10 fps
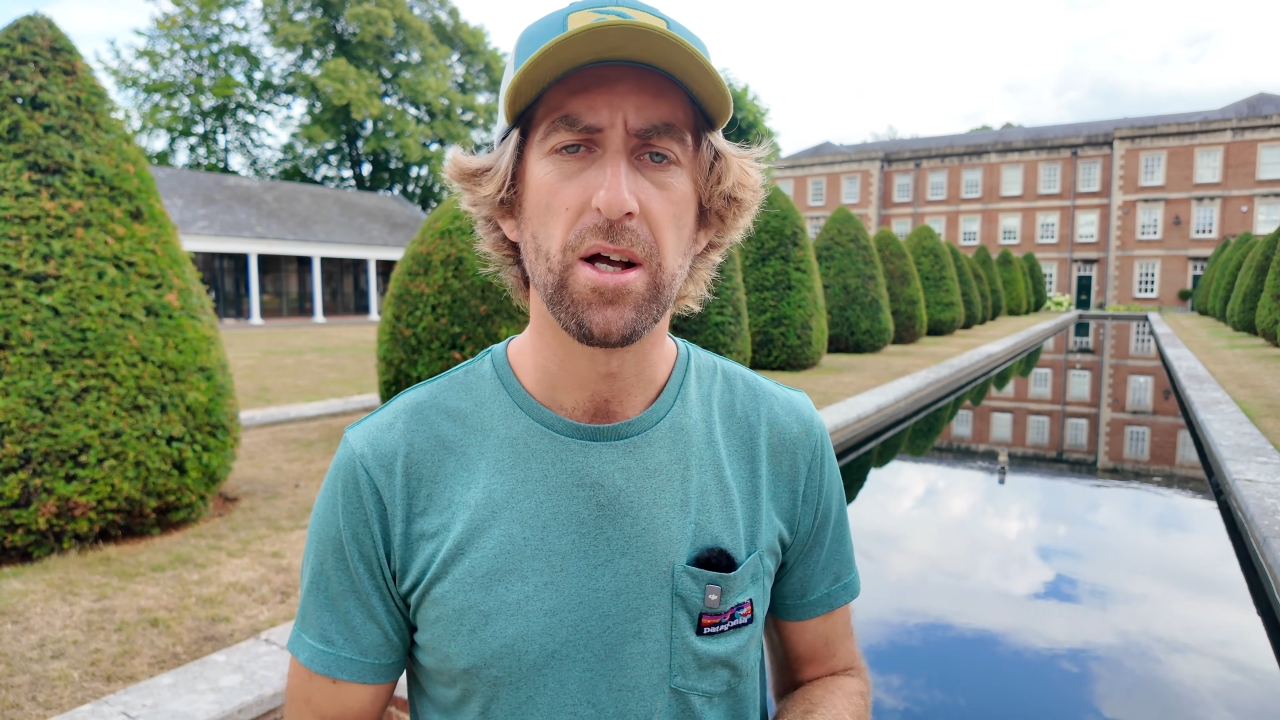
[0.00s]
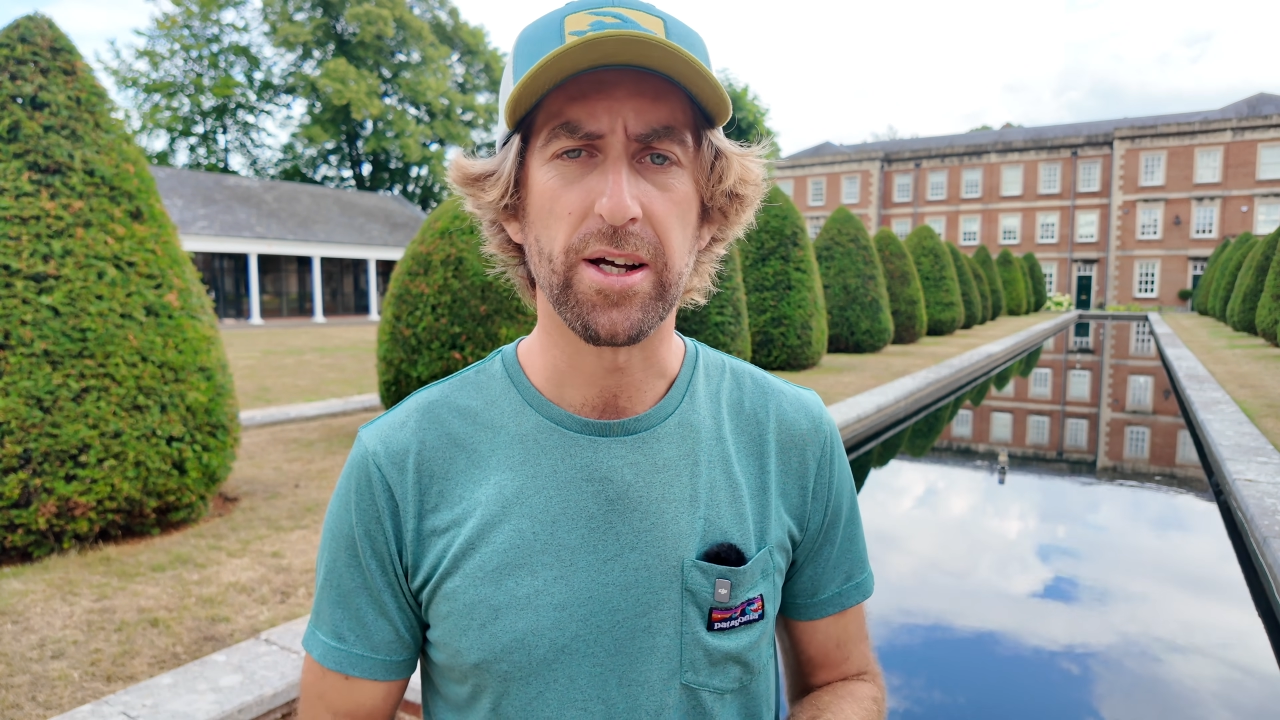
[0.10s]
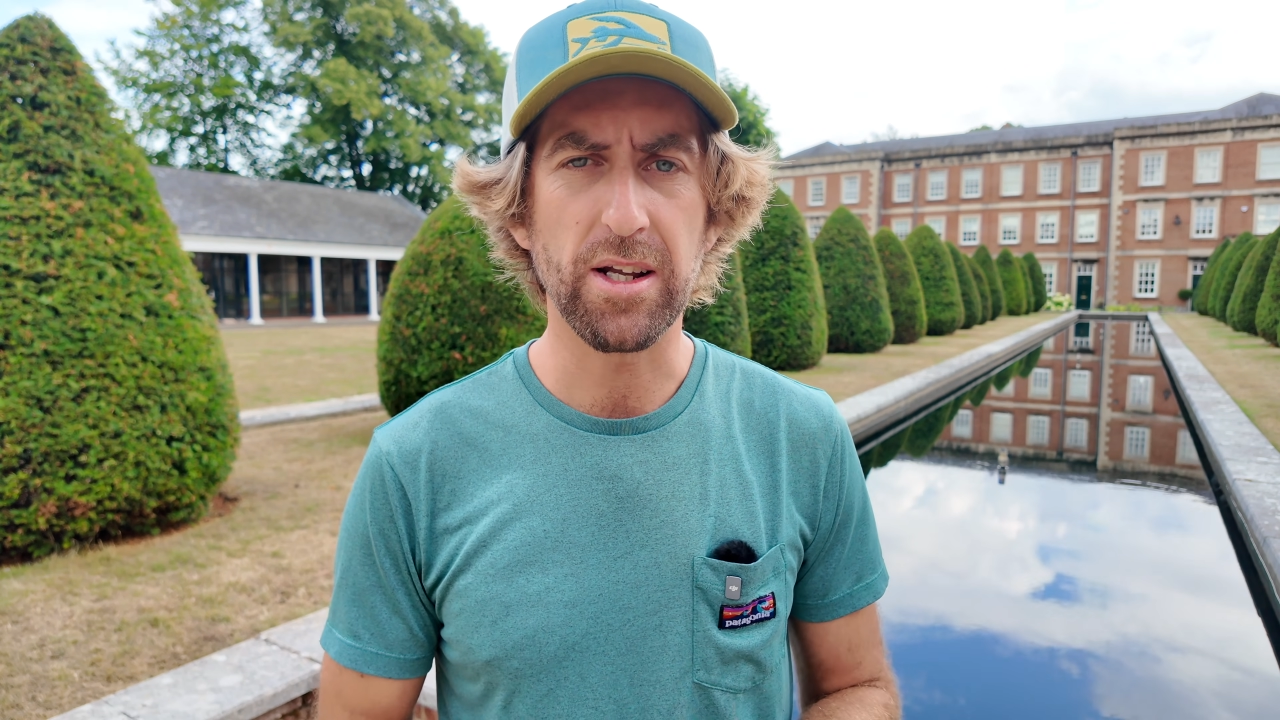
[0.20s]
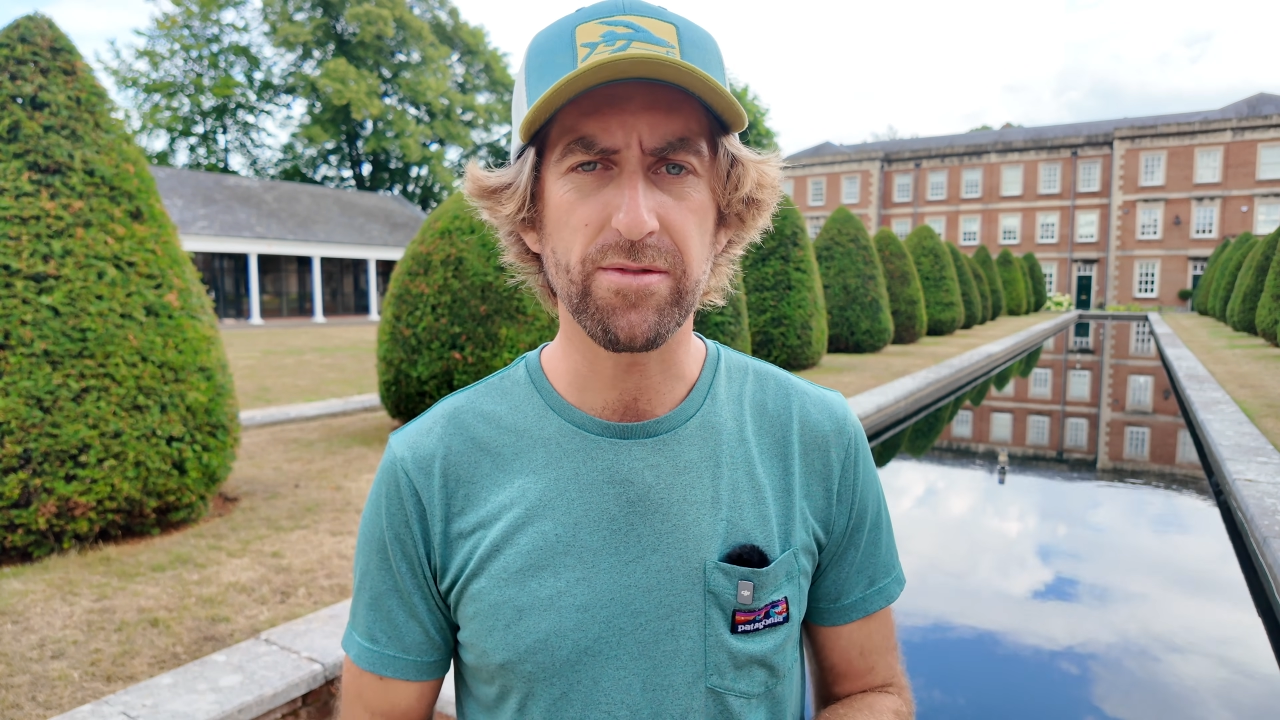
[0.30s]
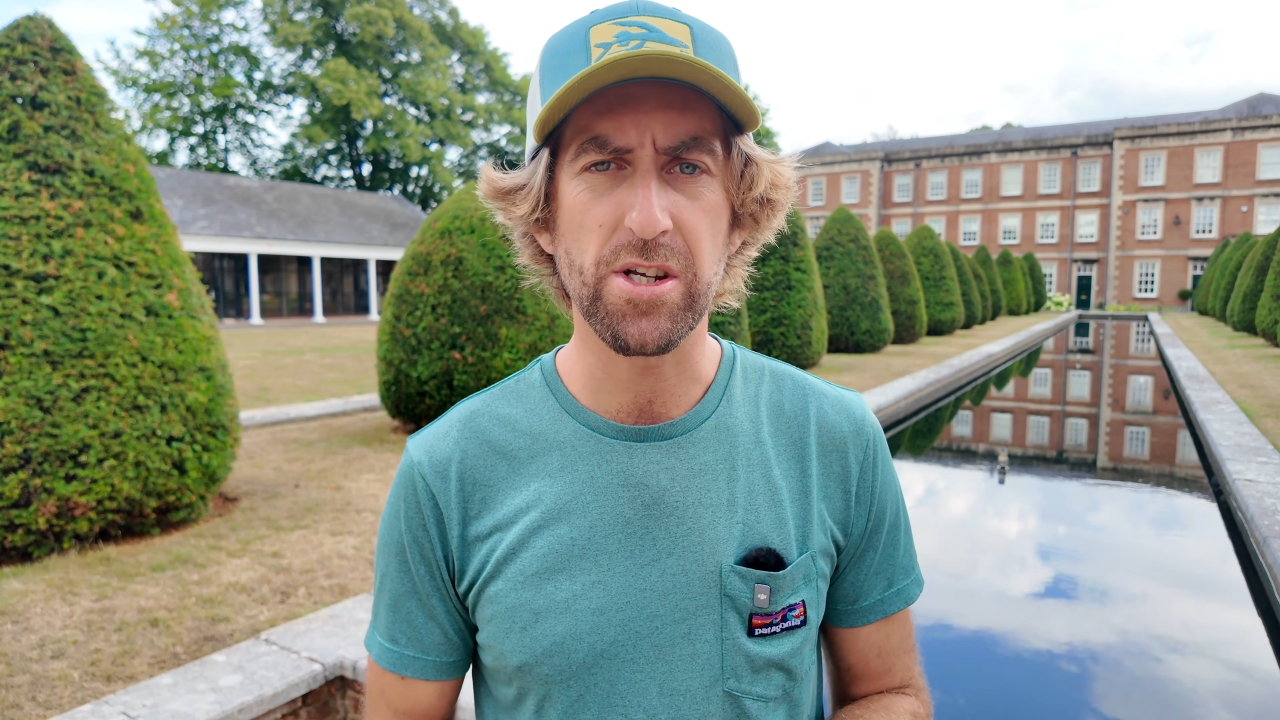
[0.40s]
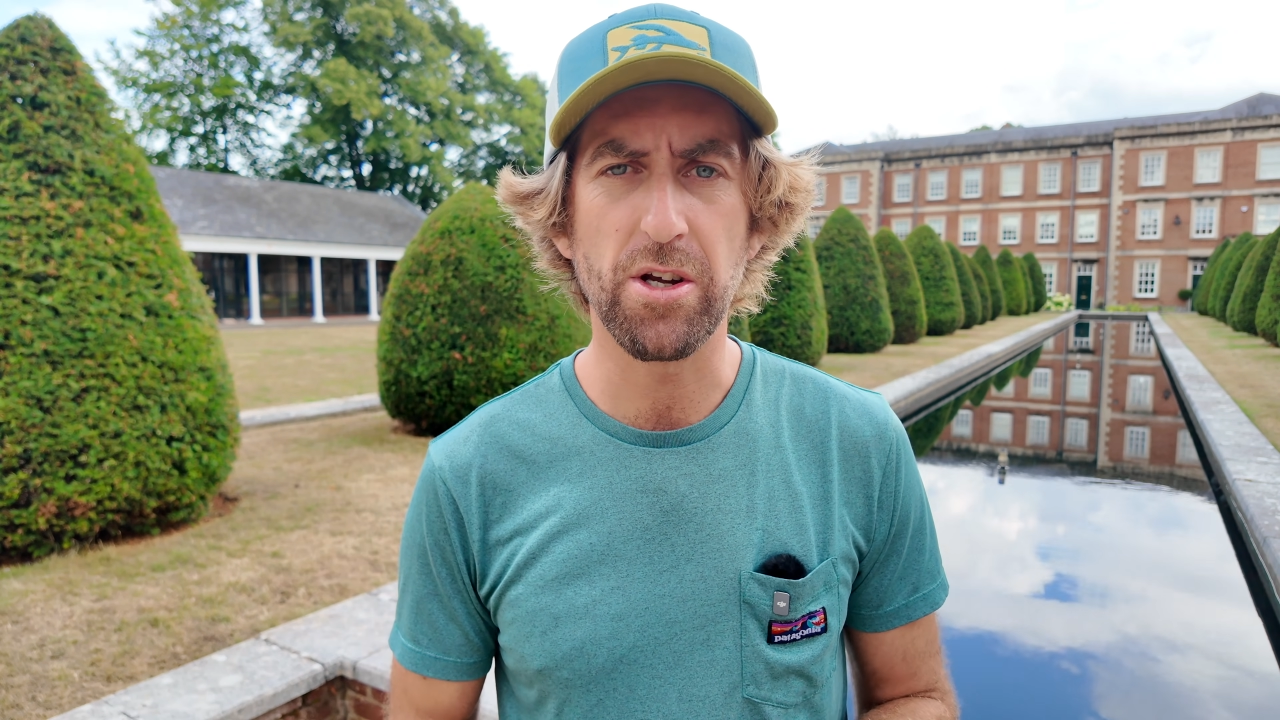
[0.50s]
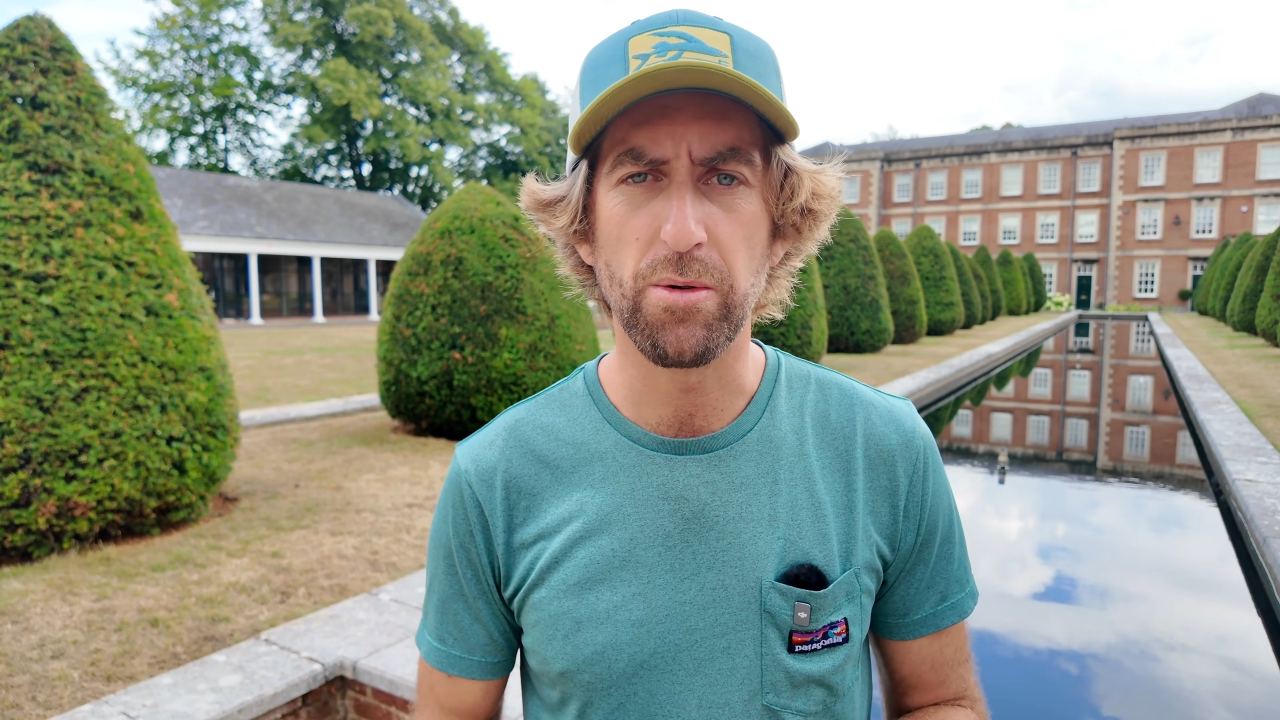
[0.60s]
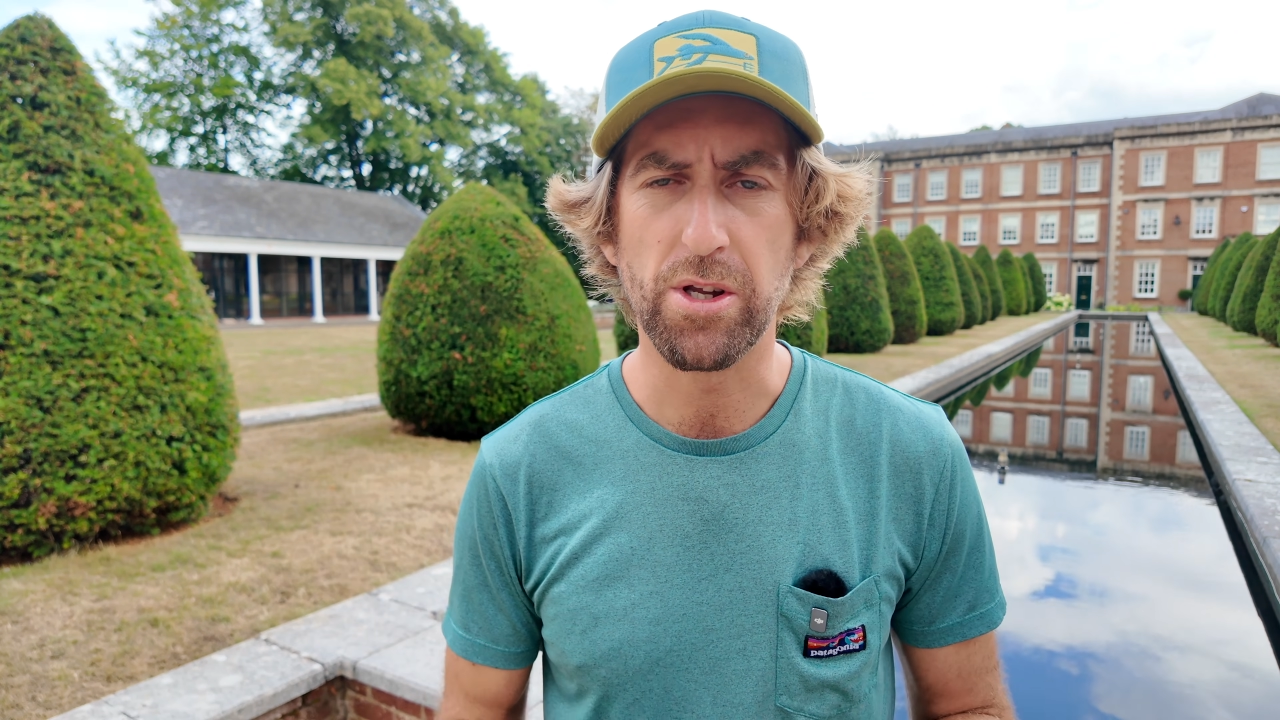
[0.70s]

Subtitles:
I'd love to know